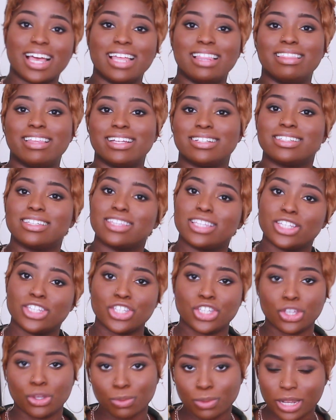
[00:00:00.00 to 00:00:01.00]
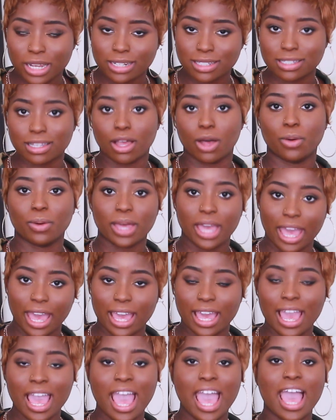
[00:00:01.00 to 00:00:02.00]
a link to this unit,
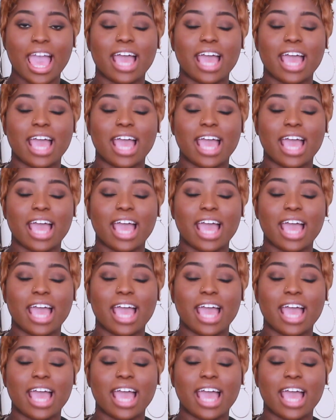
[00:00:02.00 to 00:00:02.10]
okay?